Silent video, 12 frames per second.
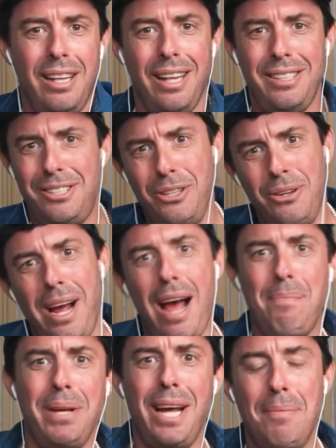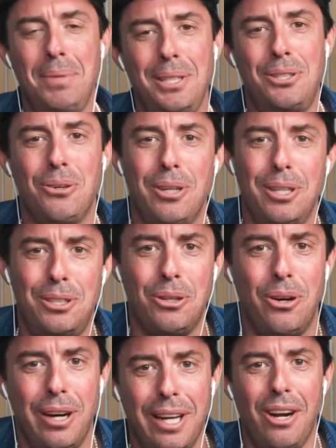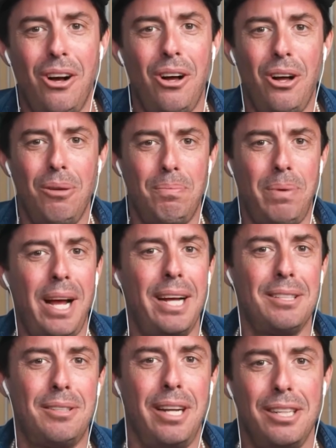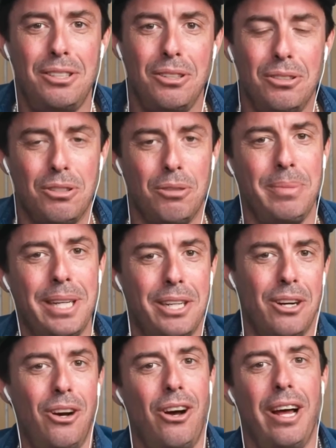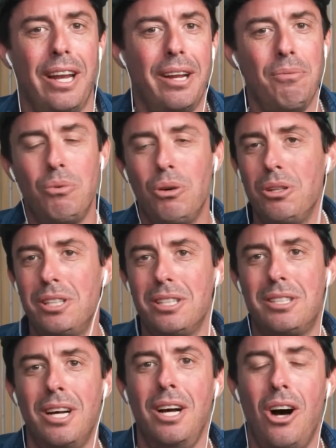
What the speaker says: let's do happy, happy, joy, joy, and all past issues will be gone, and we'll just